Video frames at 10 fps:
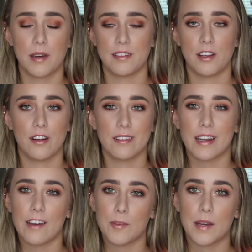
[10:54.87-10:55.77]
mascaras I
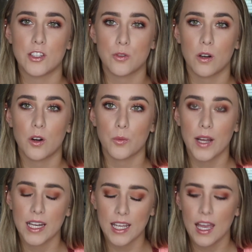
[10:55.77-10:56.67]
have in my drawer
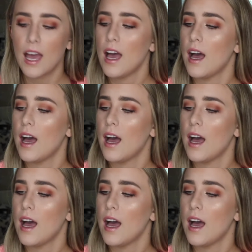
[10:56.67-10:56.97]
already.